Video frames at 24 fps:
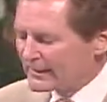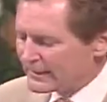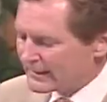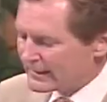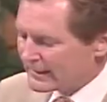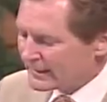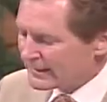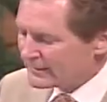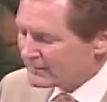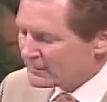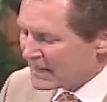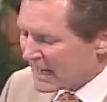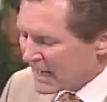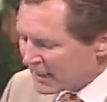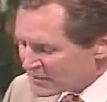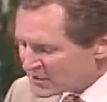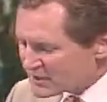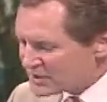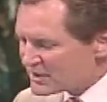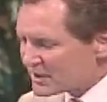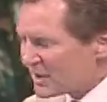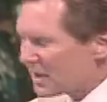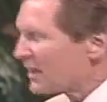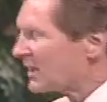not
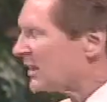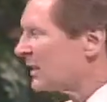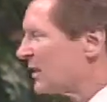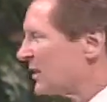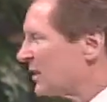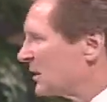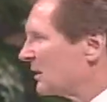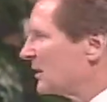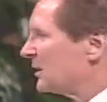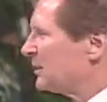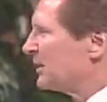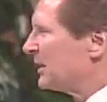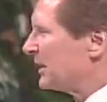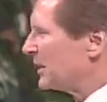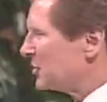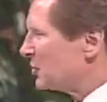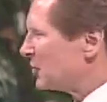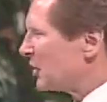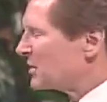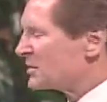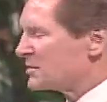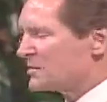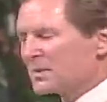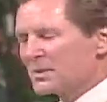stuck in the limiting
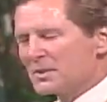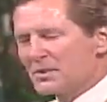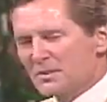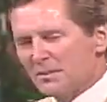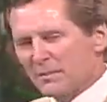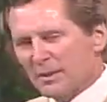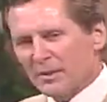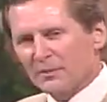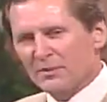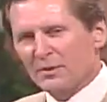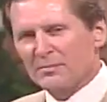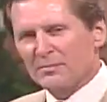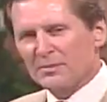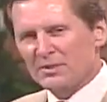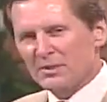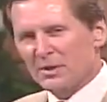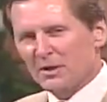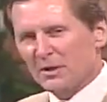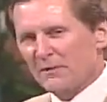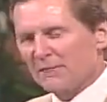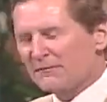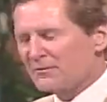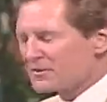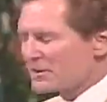judgments about
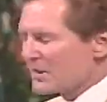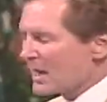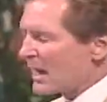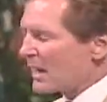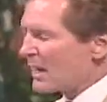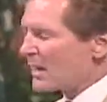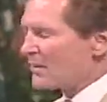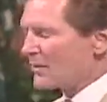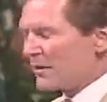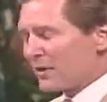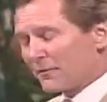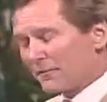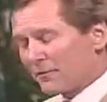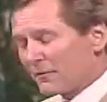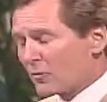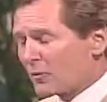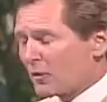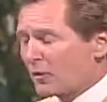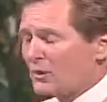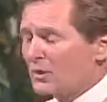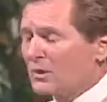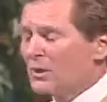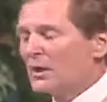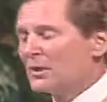themselves, not
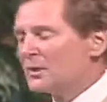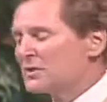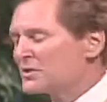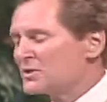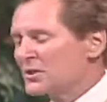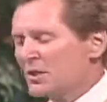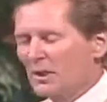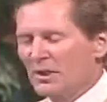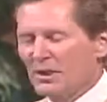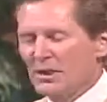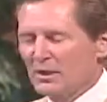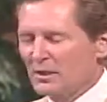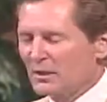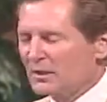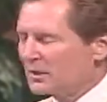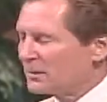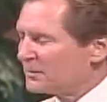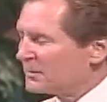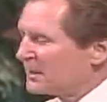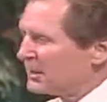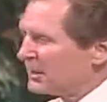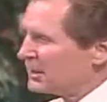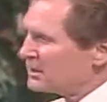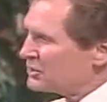therefore stuck in the
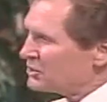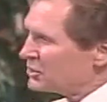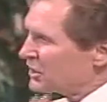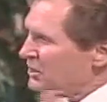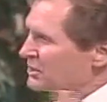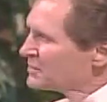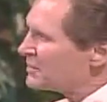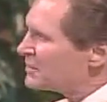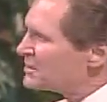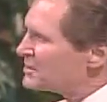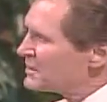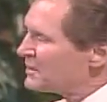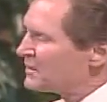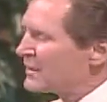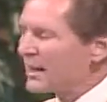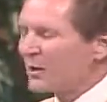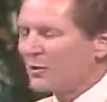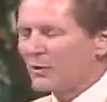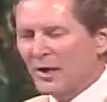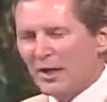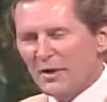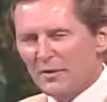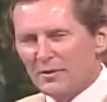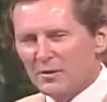limiting judgments
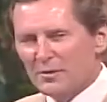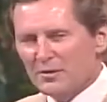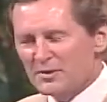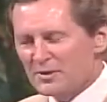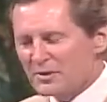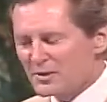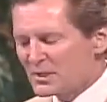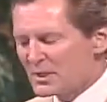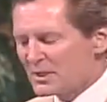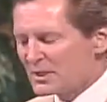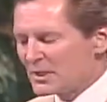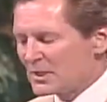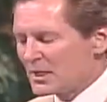about others,